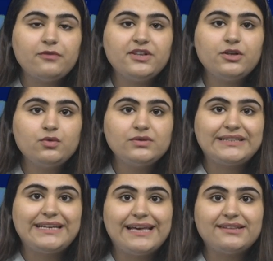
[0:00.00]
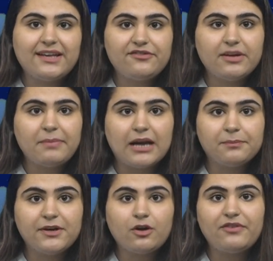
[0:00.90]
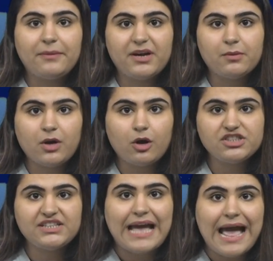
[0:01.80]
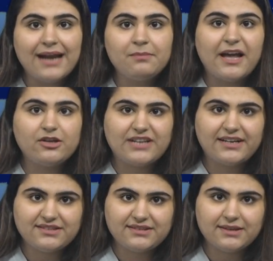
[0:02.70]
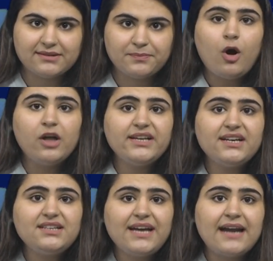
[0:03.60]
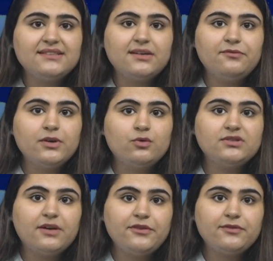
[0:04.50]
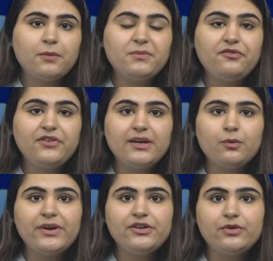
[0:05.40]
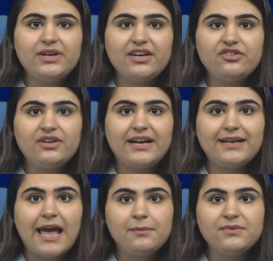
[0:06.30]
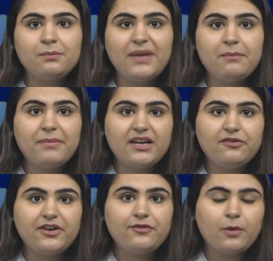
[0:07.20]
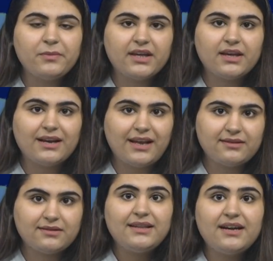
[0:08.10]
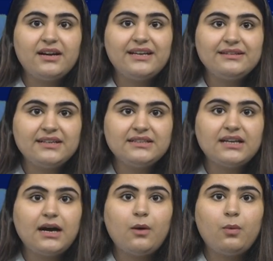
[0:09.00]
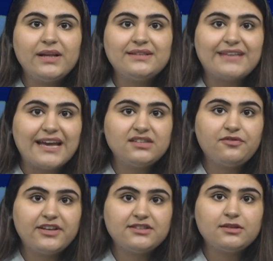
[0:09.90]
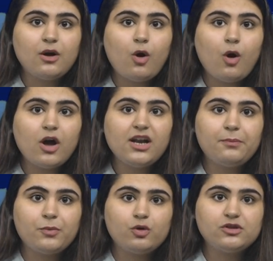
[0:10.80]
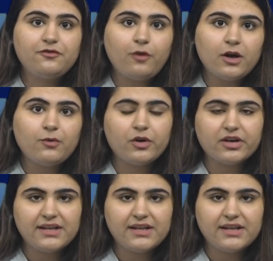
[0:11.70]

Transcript: of the U C S F Department of Epidemiology and Biostatistics. On the other hand, someone who suffers from the frequent urination at times may benefit from drinking less. There isn't a one-size-fits-all approach for water